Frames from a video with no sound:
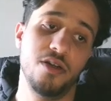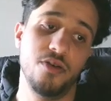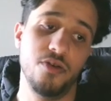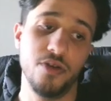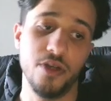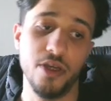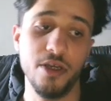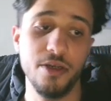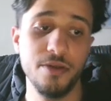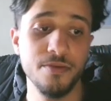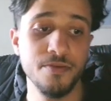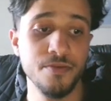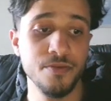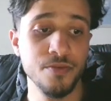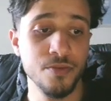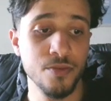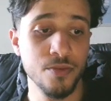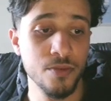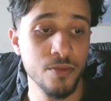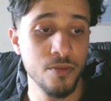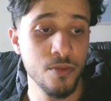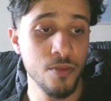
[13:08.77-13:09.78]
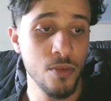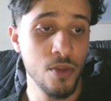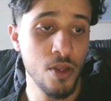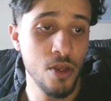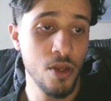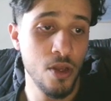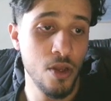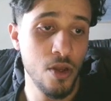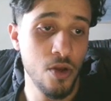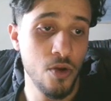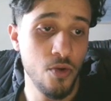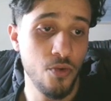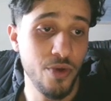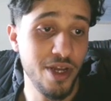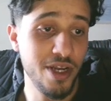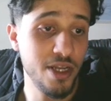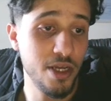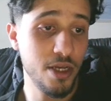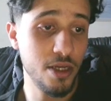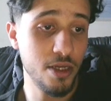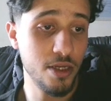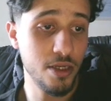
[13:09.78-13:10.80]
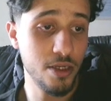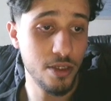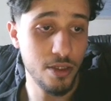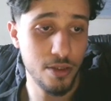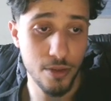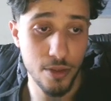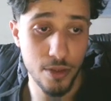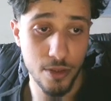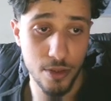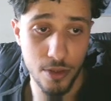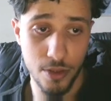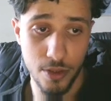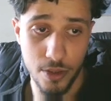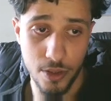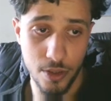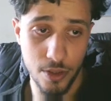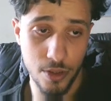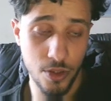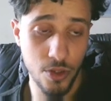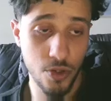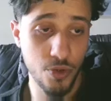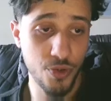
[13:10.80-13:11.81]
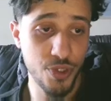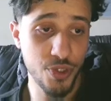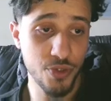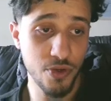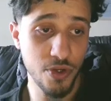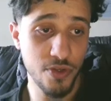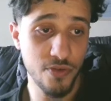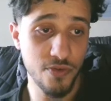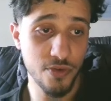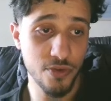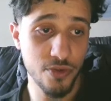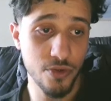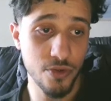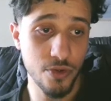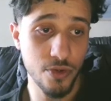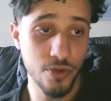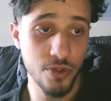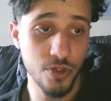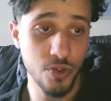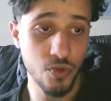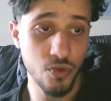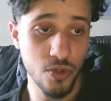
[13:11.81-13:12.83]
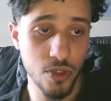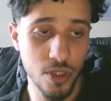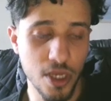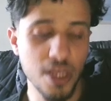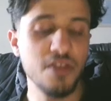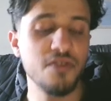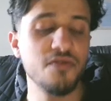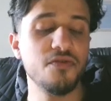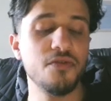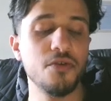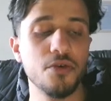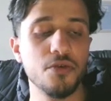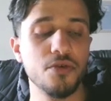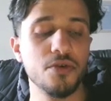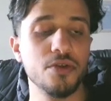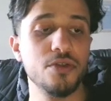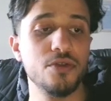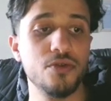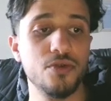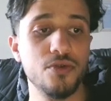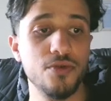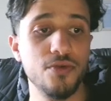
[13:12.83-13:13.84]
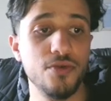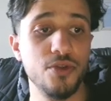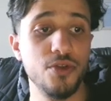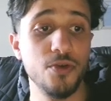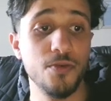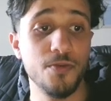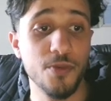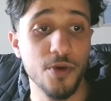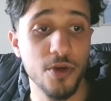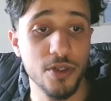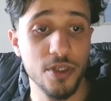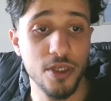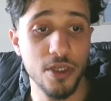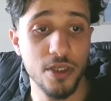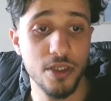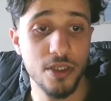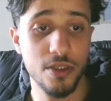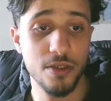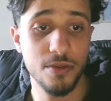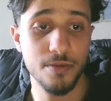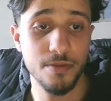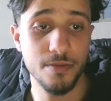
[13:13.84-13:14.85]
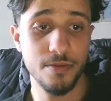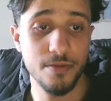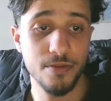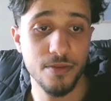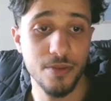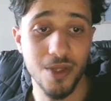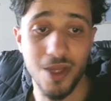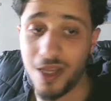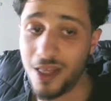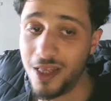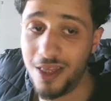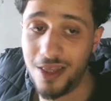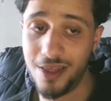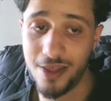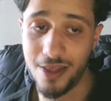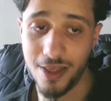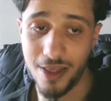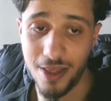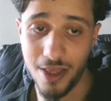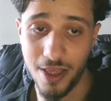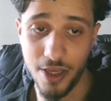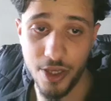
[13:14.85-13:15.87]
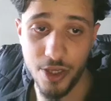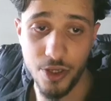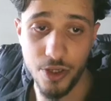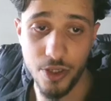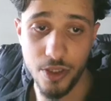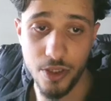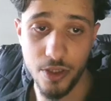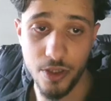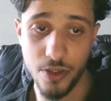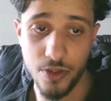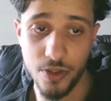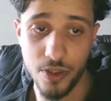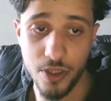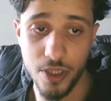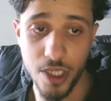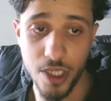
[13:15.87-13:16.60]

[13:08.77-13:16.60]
Okay, we're gonna go straight forward to new process, and like you see